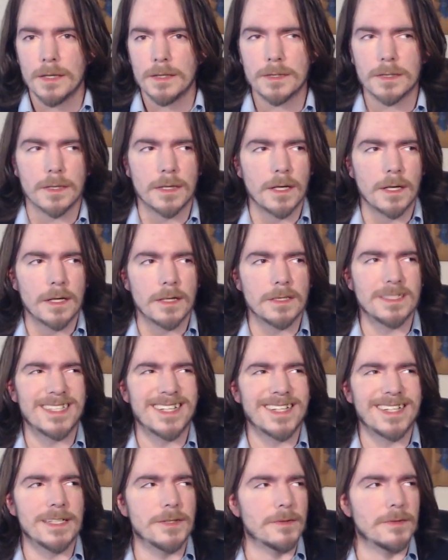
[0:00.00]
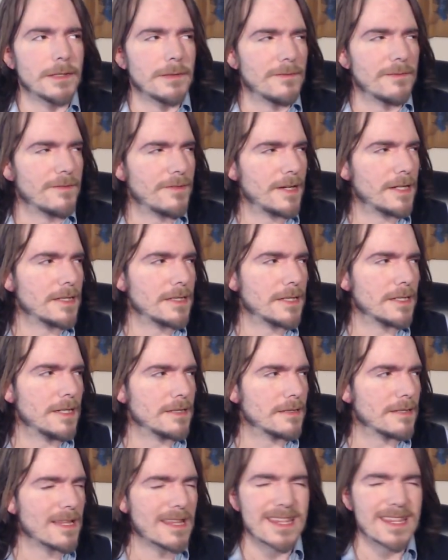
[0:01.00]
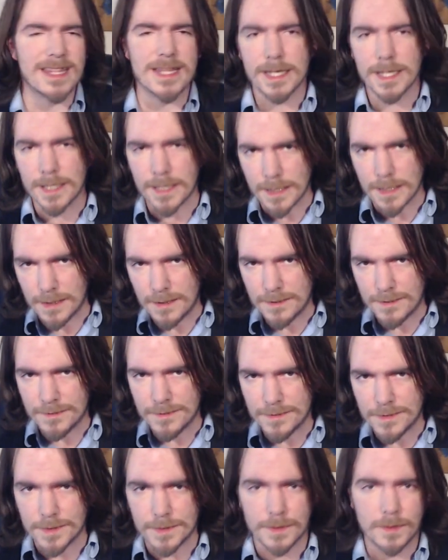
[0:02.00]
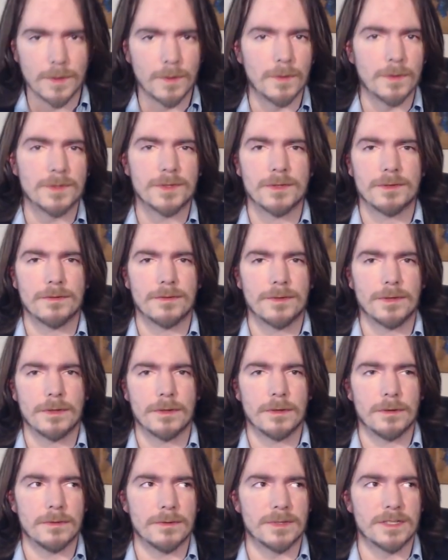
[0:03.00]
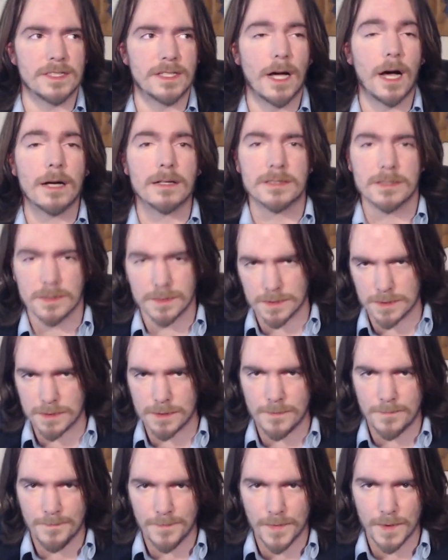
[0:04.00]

to daydream, fantasize, or think of in the course of their own tussles